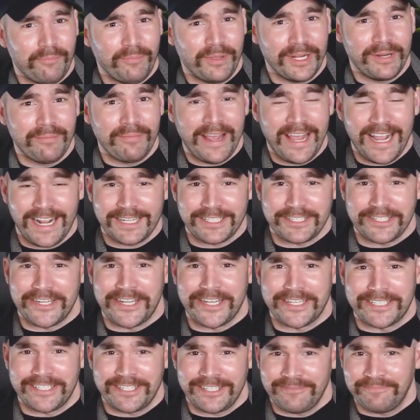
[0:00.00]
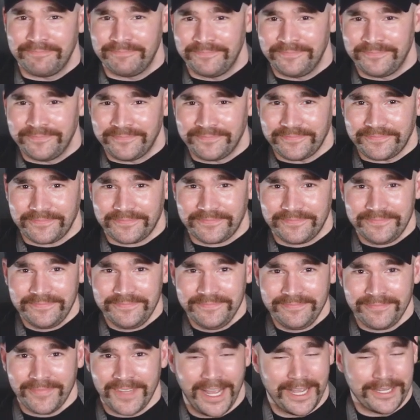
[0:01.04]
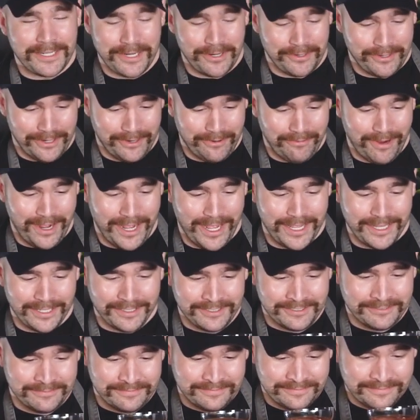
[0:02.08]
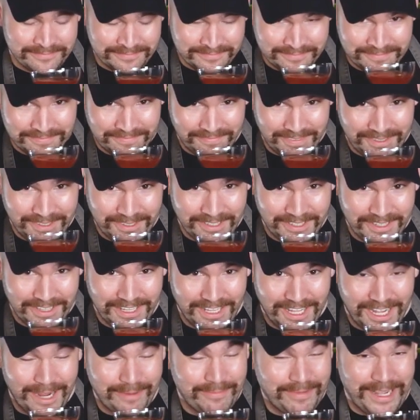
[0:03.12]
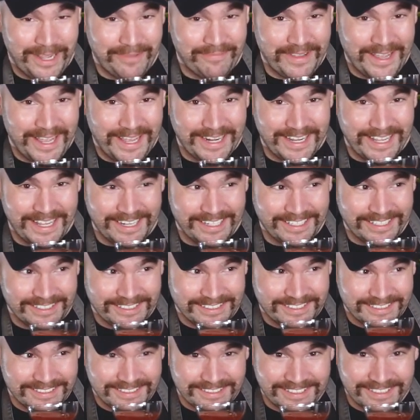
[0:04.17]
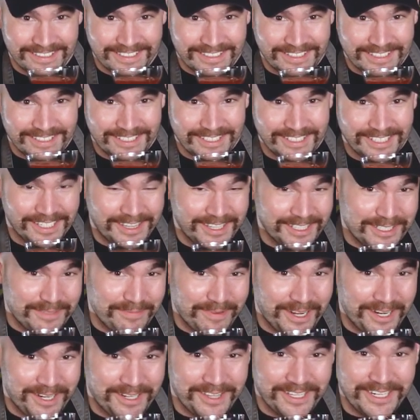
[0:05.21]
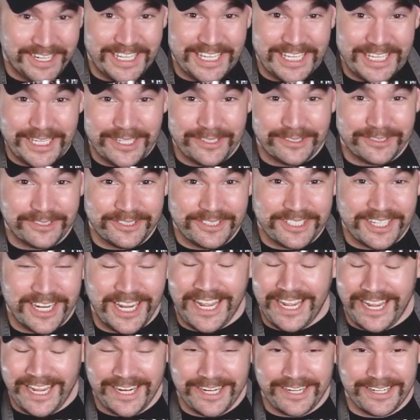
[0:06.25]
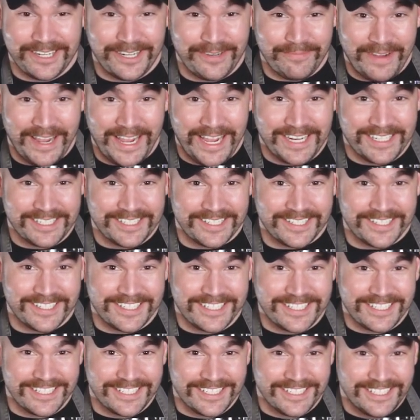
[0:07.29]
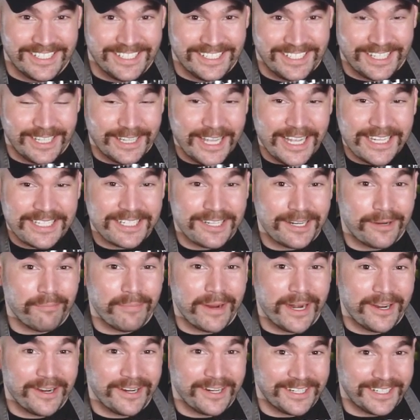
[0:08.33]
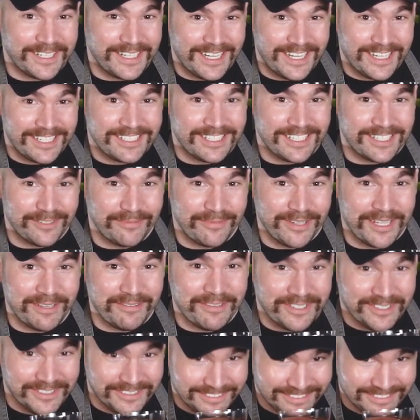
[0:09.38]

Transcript: Big Mac sauce. I don't know why. I'm not mad at it. Nothing's better than Eagle's Iron and Mac sauce. That's an American cocktail, baby.